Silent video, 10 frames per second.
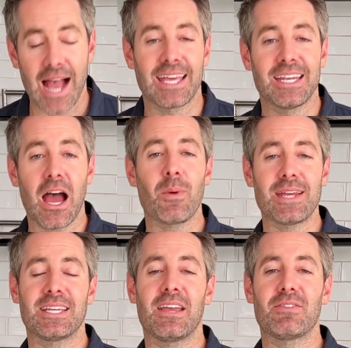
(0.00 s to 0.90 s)
I cannot
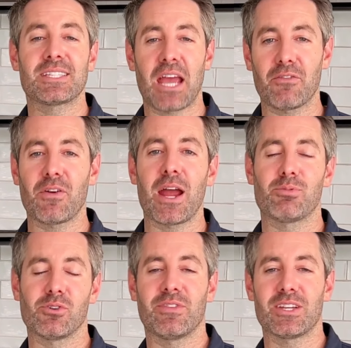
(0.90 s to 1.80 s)
wait to give this air fryer
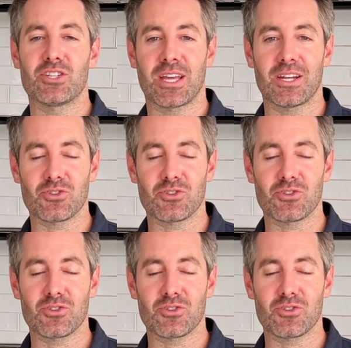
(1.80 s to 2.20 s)
Peruvian chicken a